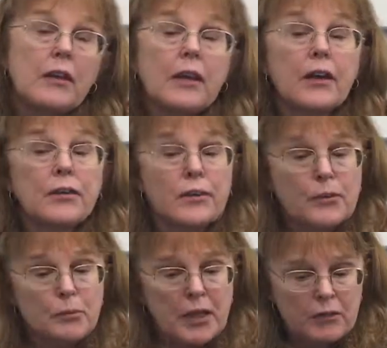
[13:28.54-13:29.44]
Yes,
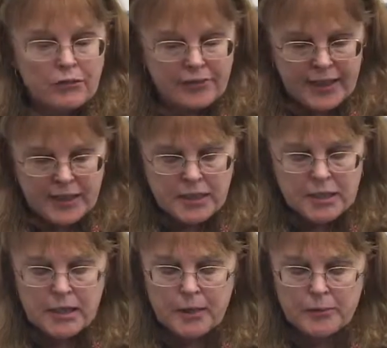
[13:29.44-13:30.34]
as a matter of fact,
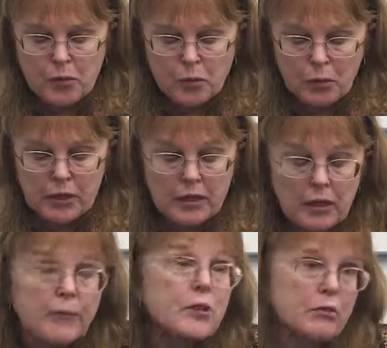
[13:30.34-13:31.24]
we would
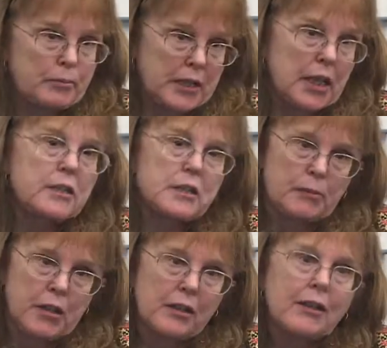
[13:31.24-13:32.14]
love to replicate this
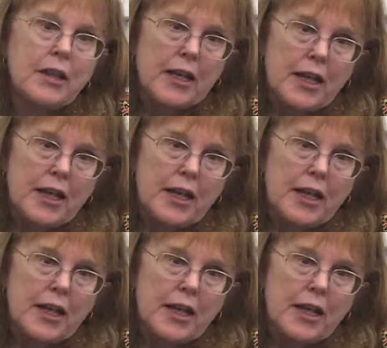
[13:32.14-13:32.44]
model.